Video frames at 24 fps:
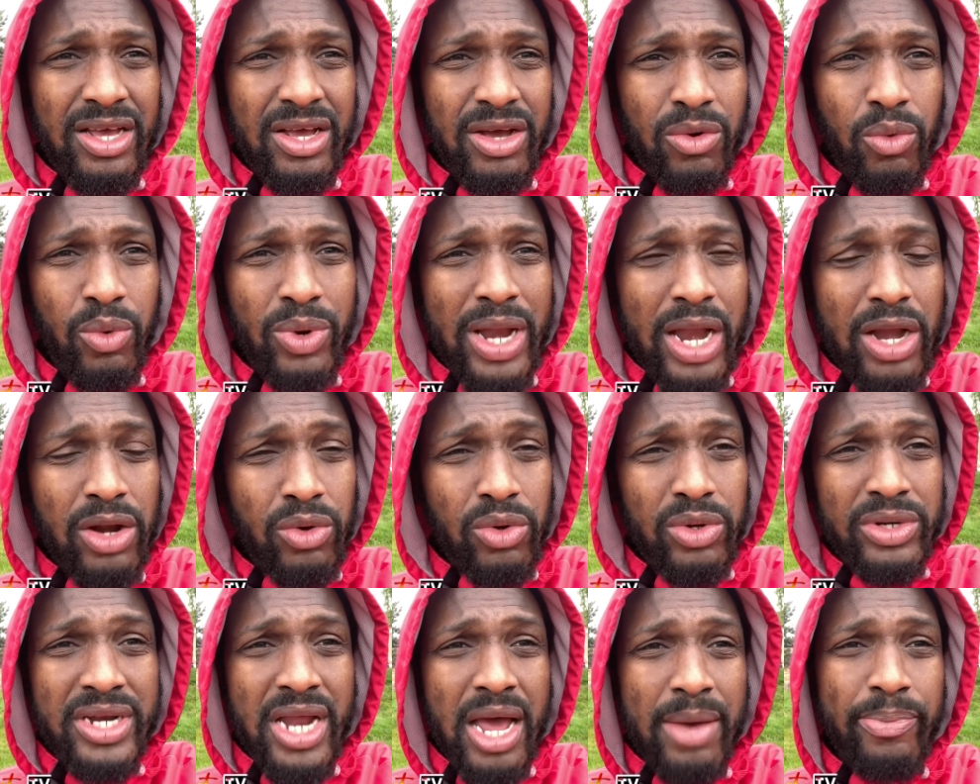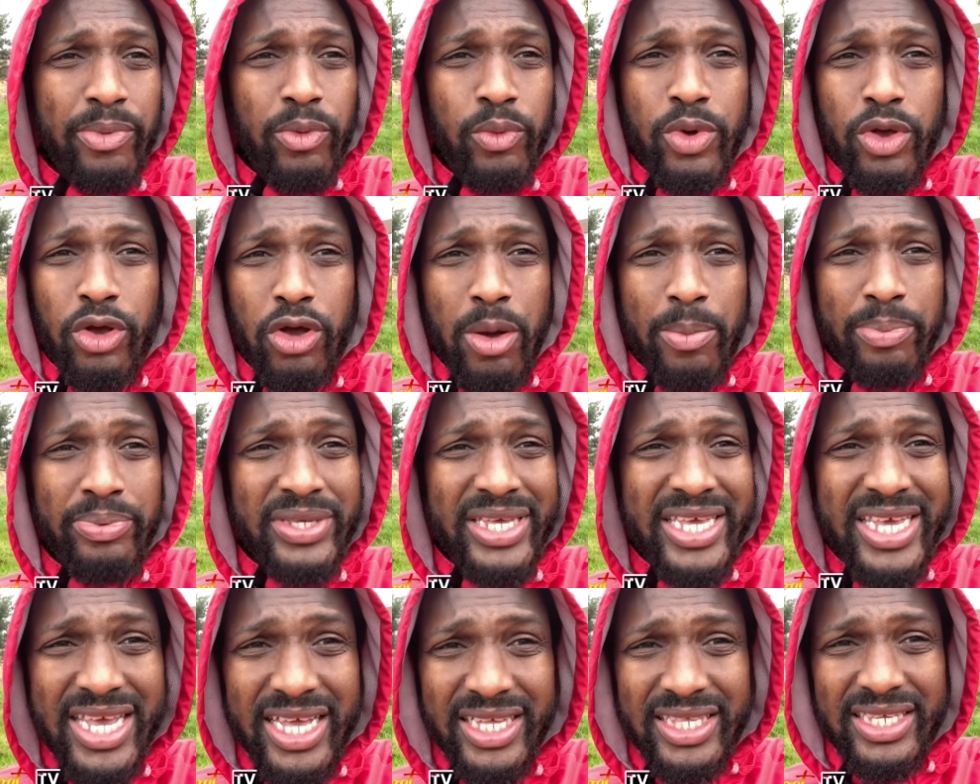Well I look on up, wake up
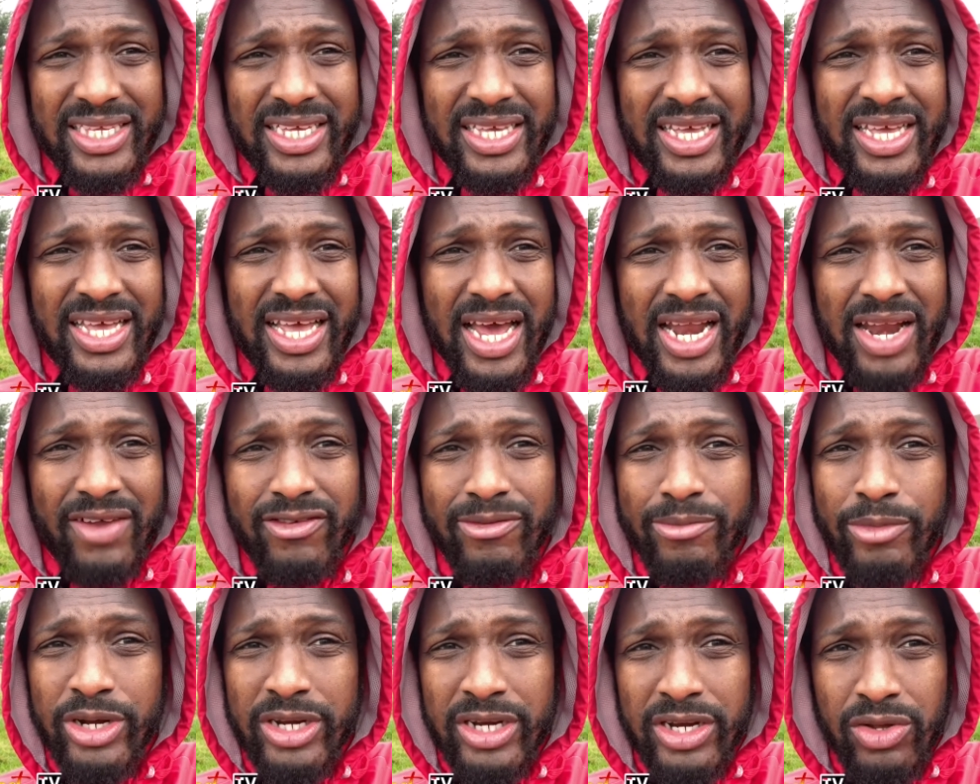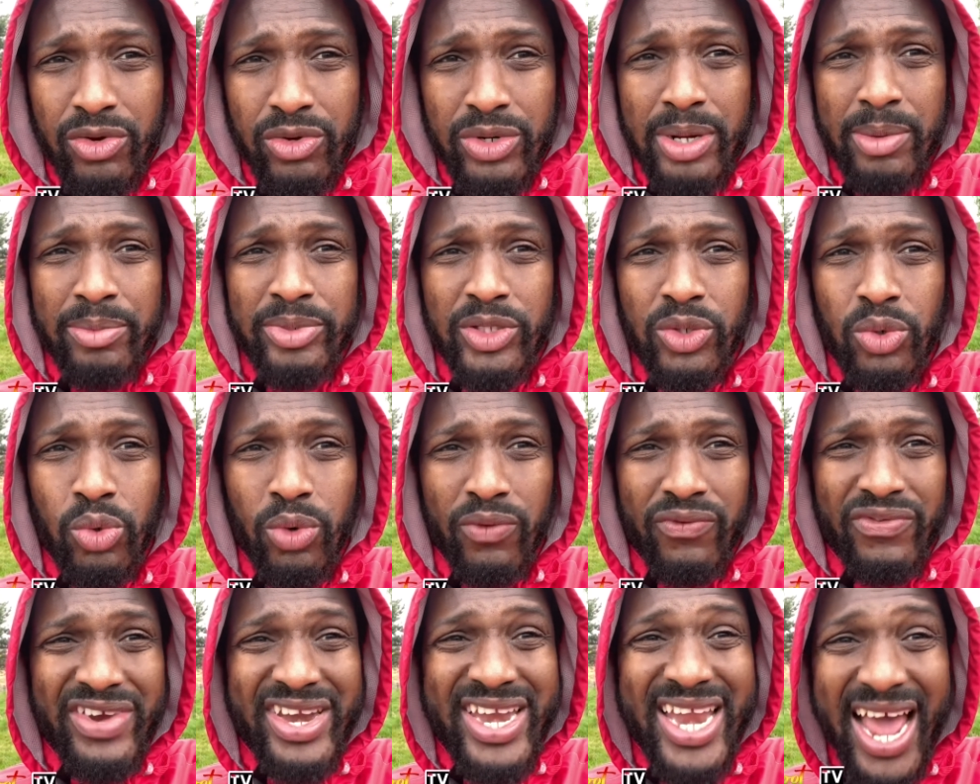8. And I have to bring the youth them school
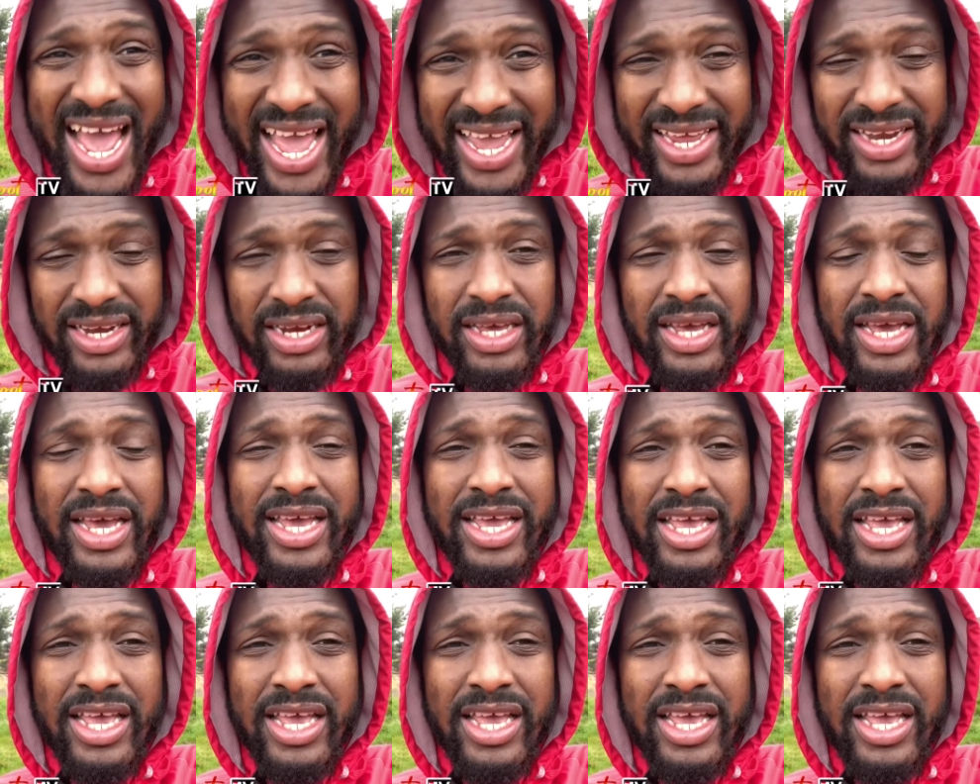from 9.